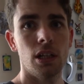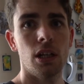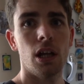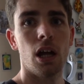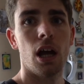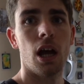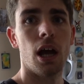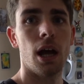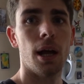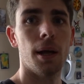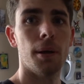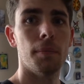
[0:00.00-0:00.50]

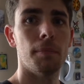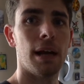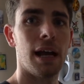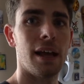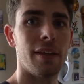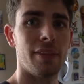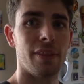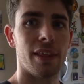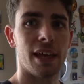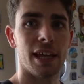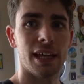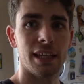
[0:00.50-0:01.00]

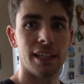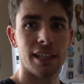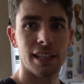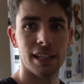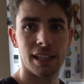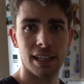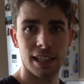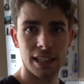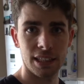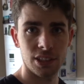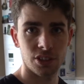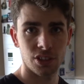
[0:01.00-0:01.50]
and then
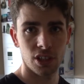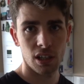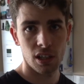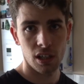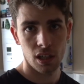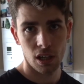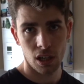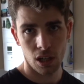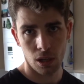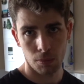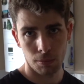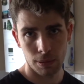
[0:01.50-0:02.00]
later
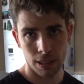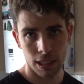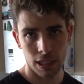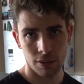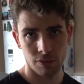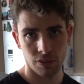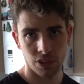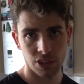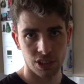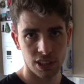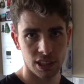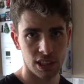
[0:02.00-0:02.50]
I'll be
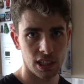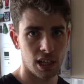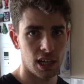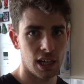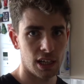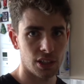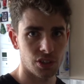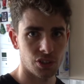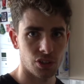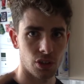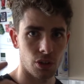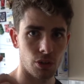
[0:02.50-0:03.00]
having dinner,
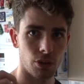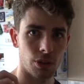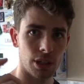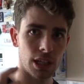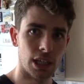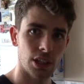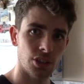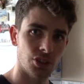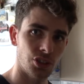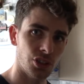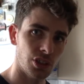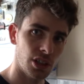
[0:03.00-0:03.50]
so I'll
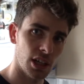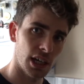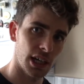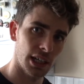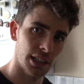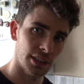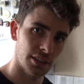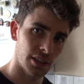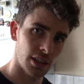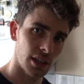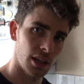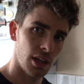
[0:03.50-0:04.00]
catch you
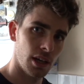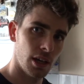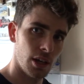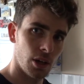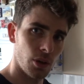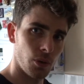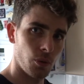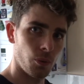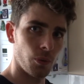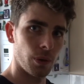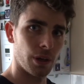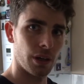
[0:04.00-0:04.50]
guys
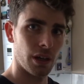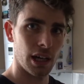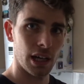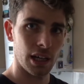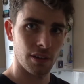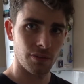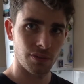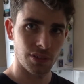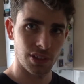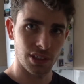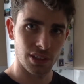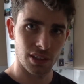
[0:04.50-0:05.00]
when I
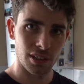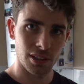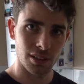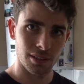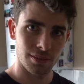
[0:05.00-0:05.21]
have dinner.